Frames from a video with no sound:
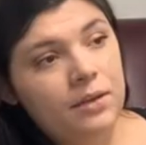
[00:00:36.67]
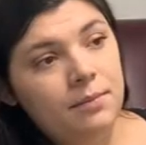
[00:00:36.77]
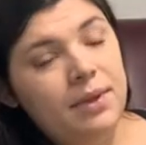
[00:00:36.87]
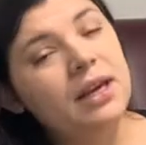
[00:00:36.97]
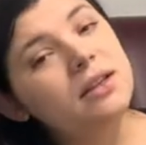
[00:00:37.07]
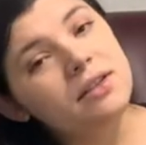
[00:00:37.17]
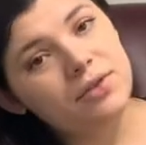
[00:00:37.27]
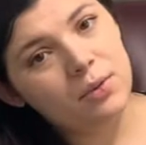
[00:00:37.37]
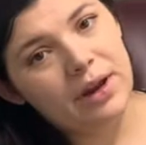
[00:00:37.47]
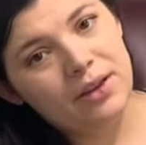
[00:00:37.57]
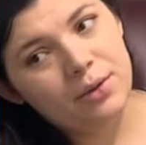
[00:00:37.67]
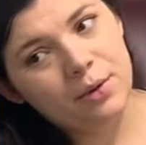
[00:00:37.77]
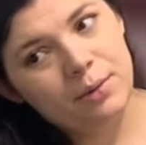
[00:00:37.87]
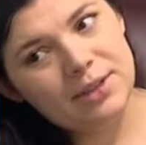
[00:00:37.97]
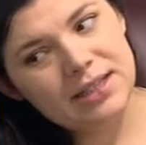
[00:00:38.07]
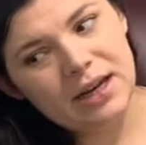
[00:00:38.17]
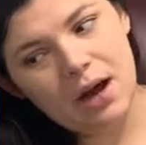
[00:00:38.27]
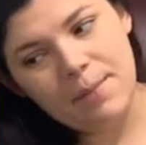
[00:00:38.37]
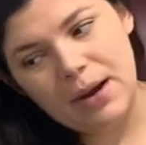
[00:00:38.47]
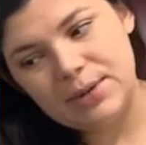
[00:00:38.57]
Because of the way the room was set
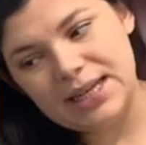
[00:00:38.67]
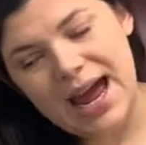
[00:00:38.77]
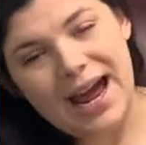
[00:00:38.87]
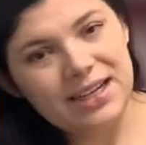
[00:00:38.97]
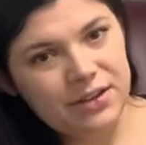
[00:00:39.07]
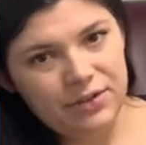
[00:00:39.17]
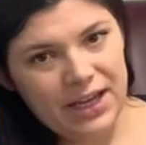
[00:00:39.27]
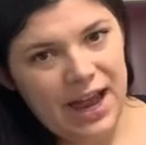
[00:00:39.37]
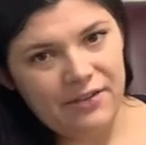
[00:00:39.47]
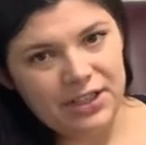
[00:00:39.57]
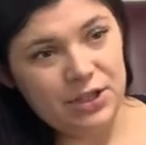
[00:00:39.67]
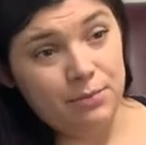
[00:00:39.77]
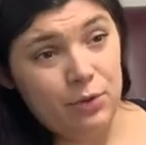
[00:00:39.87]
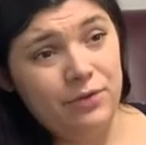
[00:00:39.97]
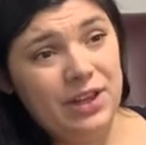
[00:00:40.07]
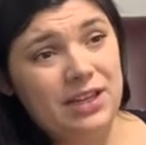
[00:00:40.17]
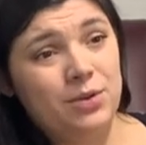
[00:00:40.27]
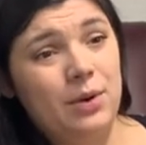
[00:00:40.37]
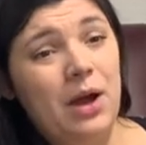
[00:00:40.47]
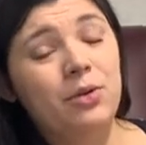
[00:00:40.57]
up, I was actively having to move things
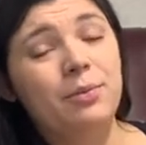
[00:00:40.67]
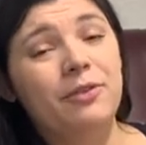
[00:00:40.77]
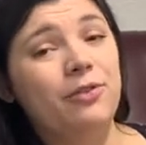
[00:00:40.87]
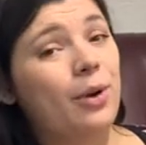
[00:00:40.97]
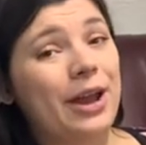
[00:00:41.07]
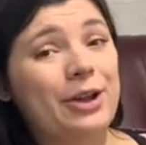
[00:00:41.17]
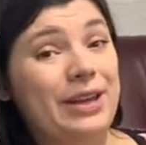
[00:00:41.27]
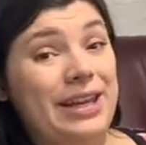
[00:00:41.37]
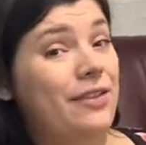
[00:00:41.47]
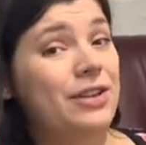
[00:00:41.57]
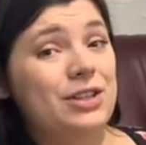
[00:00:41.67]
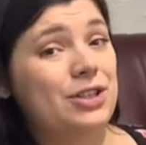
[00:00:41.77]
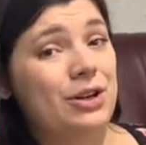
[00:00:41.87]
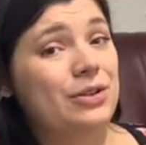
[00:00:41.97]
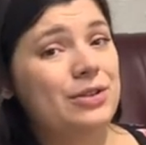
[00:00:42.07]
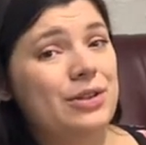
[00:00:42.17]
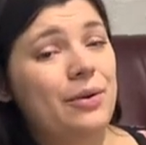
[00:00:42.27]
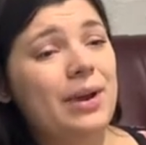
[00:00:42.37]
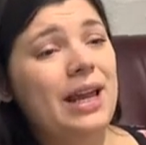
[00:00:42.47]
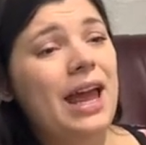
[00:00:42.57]
around before I could even start
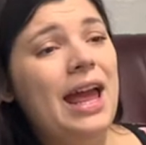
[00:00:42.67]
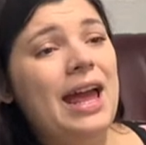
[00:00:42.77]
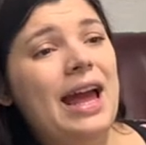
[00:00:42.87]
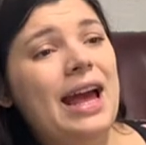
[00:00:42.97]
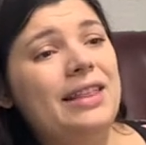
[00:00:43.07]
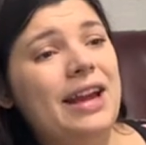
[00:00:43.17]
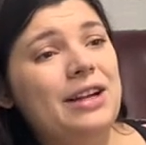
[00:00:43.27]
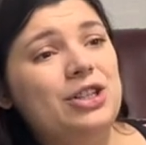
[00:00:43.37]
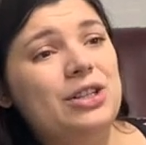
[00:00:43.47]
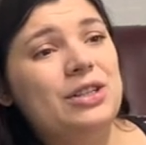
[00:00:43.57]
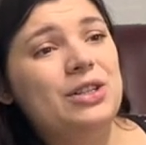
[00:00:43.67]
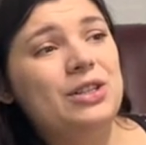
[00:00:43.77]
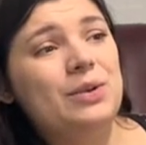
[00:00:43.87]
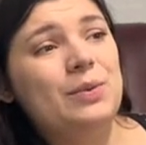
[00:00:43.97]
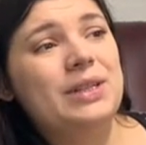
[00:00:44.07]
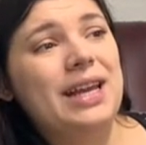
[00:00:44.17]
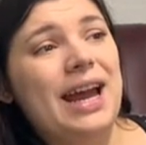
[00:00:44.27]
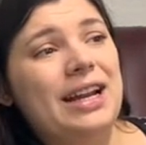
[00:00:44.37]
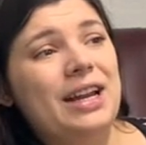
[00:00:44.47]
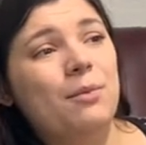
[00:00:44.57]
sewing, and that just was
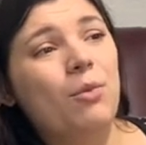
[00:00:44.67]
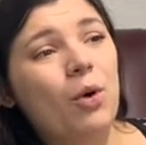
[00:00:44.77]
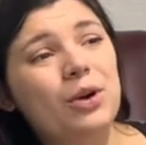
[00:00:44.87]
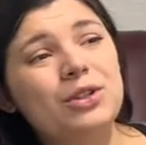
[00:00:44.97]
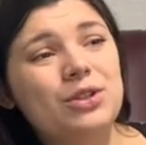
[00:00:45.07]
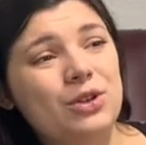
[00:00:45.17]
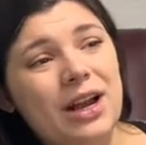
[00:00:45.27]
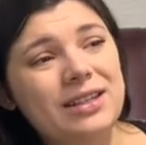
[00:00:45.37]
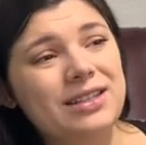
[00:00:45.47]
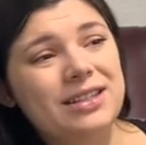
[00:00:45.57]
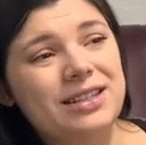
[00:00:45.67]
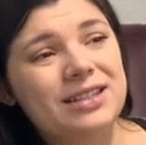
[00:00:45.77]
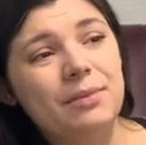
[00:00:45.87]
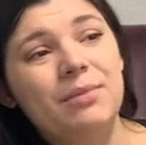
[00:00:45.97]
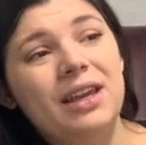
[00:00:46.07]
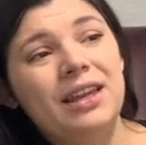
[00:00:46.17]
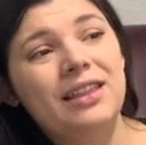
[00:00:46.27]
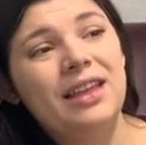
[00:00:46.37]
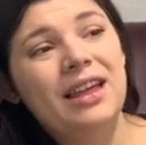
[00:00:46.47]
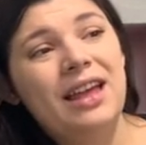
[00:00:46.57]
adding more stress to
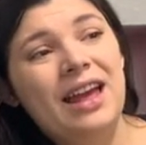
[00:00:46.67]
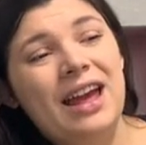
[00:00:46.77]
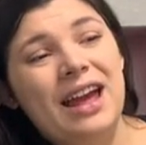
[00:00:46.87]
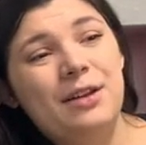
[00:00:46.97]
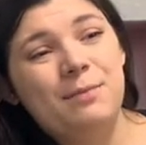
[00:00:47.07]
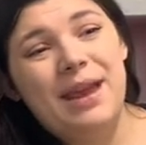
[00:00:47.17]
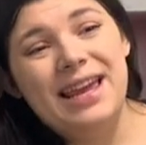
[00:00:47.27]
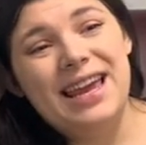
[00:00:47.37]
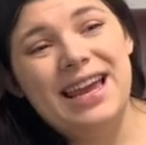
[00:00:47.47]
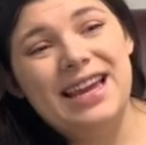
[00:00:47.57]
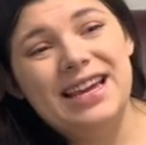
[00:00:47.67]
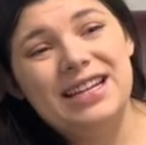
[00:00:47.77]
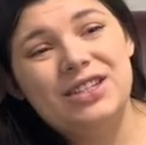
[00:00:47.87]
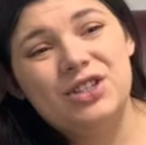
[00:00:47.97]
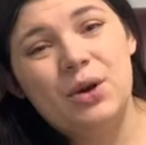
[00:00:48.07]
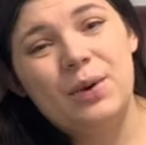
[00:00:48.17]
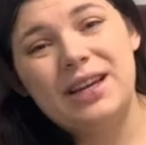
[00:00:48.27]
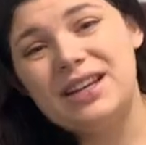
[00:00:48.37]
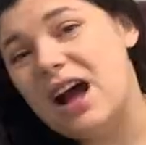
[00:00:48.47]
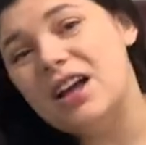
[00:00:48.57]
something and making
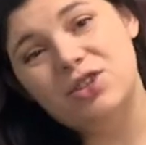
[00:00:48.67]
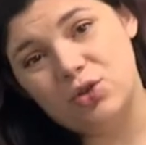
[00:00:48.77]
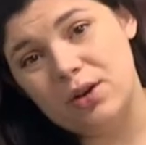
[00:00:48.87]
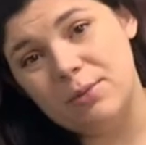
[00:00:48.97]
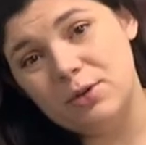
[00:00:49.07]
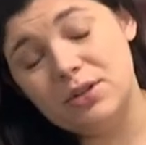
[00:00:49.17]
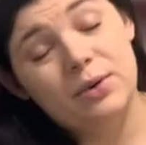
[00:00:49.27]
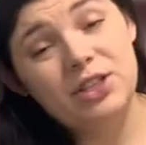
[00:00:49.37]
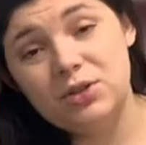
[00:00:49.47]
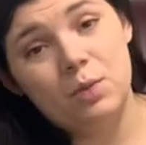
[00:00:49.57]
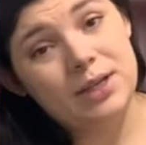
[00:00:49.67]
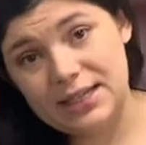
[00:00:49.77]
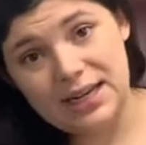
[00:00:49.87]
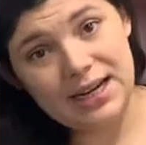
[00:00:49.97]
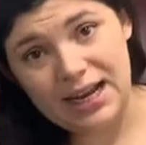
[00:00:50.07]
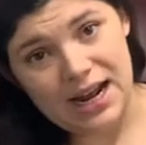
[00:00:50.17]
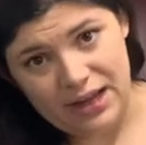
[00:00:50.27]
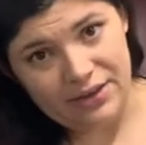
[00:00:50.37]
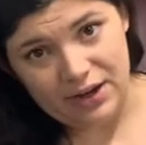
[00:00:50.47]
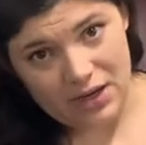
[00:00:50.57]
sewing not enjoyable. So I just wasn't getting
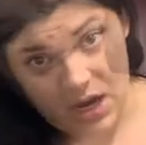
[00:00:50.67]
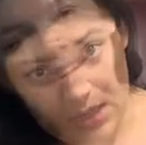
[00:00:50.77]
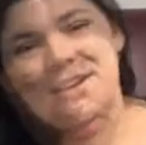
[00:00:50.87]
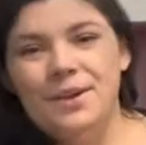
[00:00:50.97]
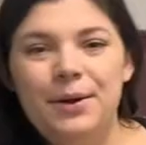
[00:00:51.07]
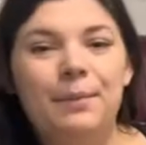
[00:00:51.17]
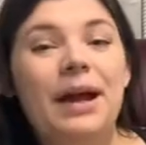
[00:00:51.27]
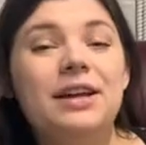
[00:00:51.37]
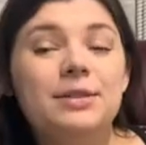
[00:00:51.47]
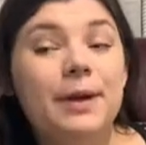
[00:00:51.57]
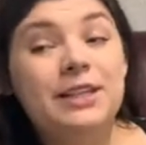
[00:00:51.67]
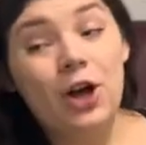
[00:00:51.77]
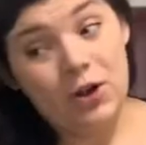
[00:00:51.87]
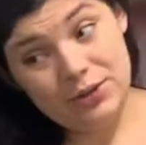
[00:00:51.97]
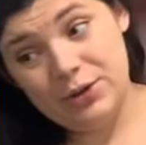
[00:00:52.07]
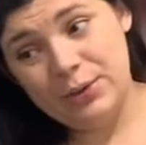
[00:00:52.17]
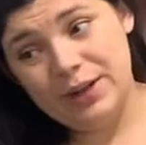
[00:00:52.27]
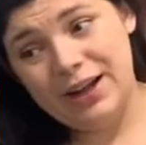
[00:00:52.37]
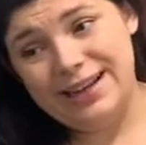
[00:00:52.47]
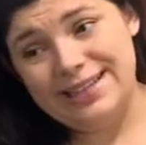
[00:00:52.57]
anything done. My husband also
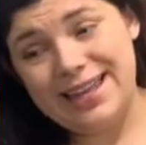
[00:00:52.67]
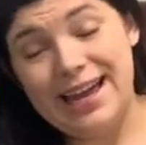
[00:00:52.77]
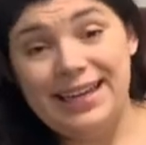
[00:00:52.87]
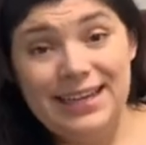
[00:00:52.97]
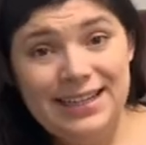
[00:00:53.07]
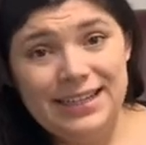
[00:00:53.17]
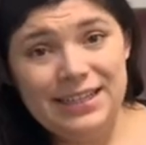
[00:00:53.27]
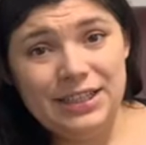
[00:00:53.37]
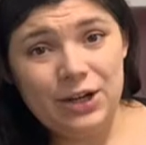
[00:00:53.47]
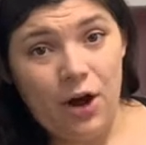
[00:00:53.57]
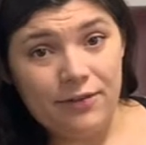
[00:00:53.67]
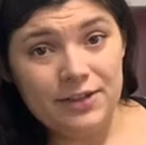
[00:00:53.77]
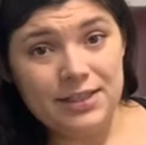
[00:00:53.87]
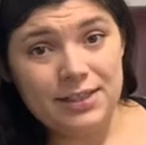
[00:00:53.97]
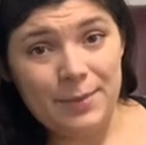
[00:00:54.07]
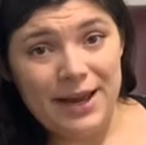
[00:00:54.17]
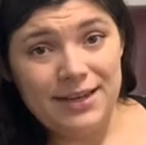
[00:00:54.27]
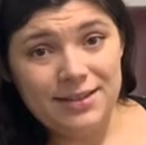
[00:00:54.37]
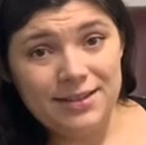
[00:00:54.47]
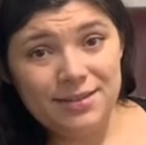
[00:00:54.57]
realized that he needed an office
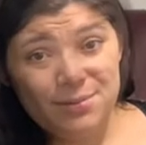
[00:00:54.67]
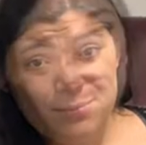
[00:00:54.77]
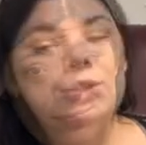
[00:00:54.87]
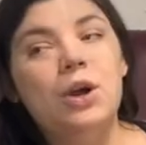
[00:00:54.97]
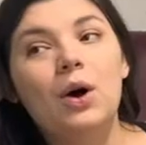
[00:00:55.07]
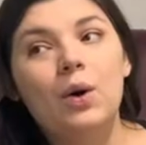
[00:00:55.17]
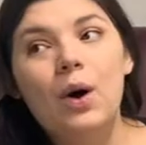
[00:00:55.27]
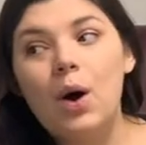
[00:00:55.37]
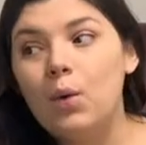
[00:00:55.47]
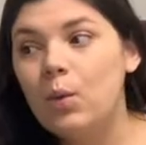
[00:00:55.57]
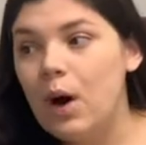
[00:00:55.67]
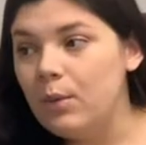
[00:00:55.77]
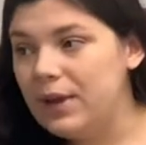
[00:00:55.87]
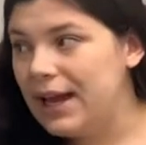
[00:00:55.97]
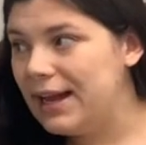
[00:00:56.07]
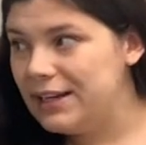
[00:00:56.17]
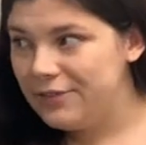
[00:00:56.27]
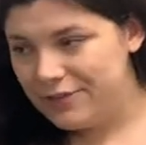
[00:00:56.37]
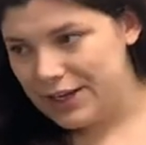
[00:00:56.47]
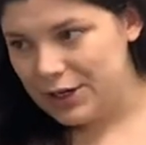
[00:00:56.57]
space. So, what we kind of
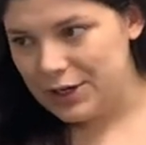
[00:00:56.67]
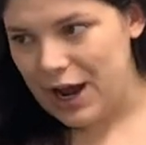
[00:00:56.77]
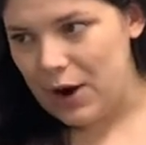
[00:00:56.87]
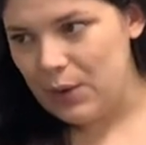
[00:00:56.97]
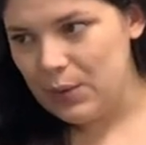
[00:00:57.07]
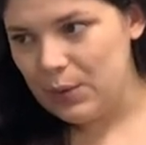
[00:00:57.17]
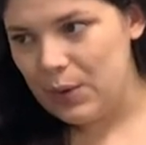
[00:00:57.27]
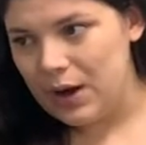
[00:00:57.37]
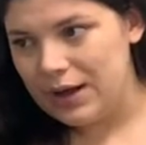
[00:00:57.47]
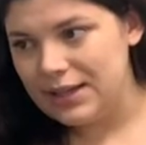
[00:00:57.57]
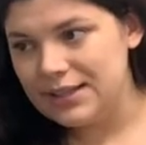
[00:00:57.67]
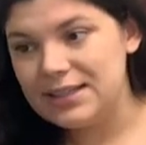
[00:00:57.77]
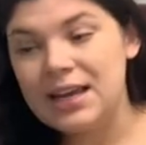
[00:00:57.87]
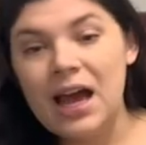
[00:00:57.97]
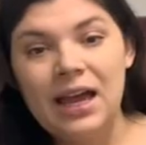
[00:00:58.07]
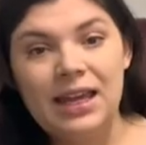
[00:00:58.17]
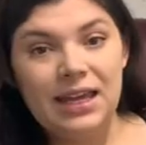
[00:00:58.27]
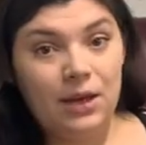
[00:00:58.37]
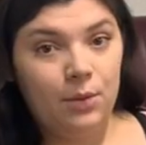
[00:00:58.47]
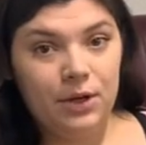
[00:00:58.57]
figured out was
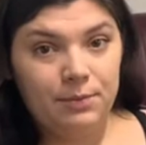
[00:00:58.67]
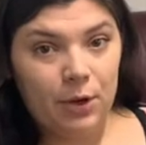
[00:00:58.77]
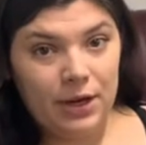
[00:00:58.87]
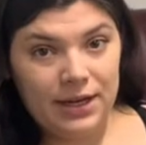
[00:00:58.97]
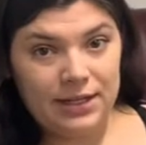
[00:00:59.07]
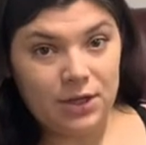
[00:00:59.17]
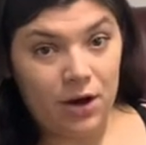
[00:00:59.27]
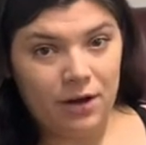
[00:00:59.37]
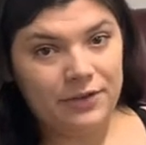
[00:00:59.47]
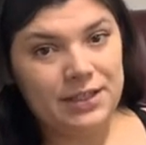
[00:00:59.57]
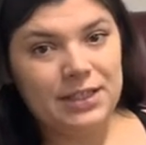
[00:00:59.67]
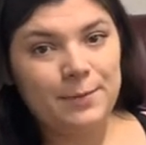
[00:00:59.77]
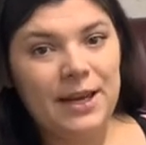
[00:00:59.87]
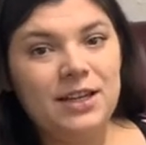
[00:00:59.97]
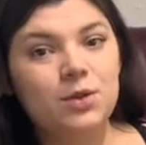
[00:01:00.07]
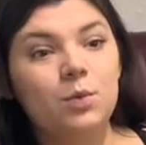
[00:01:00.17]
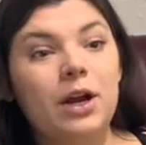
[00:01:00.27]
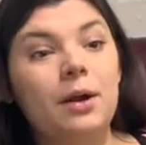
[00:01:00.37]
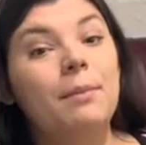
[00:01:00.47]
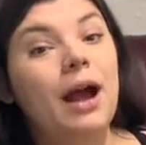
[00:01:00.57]
he would put his office space
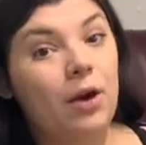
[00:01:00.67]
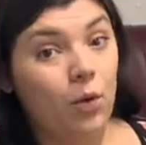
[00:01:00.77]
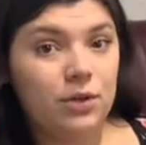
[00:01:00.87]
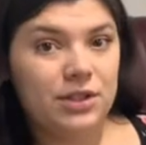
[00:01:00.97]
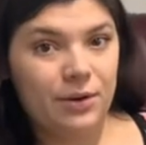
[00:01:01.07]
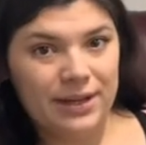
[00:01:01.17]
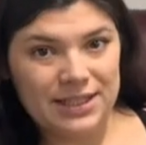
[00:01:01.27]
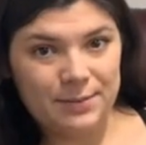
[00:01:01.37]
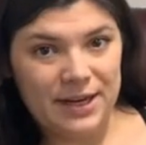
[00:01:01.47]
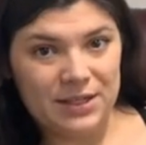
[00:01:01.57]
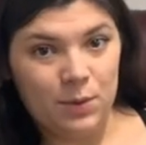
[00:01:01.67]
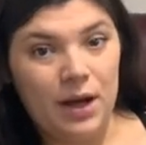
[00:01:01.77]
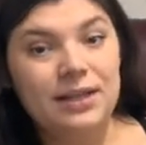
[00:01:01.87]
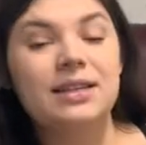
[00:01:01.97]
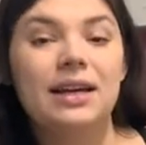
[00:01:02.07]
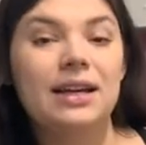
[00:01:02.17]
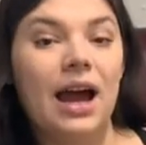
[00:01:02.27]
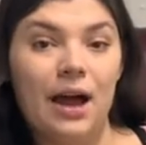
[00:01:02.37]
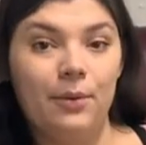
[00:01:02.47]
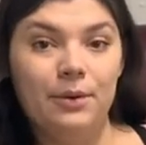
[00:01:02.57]
where my old sewing space was, and
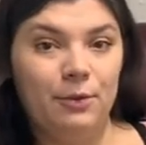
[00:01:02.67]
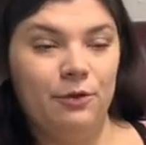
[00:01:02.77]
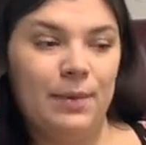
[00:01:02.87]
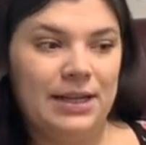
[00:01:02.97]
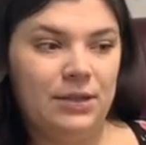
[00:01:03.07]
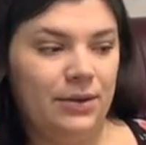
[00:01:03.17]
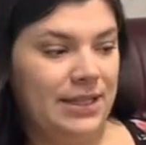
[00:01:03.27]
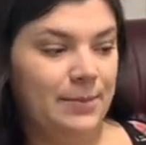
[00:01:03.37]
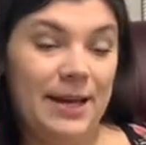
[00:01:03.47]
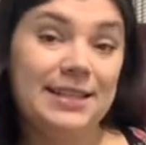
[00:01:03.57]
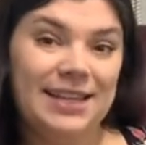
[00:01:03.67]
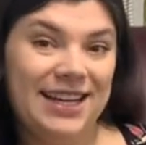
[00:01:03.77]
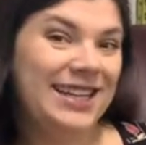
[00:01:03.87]
I would move my sewing space in